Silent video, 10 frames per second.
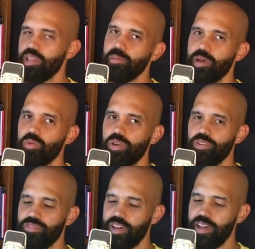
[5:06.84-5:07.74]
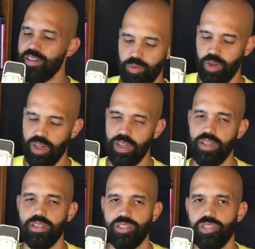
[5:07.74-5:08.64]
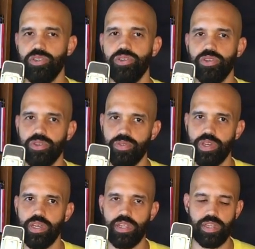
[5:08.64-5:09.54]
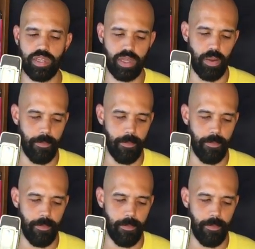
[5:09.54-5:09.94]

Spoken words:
how about 105? 1, 2, ready, go.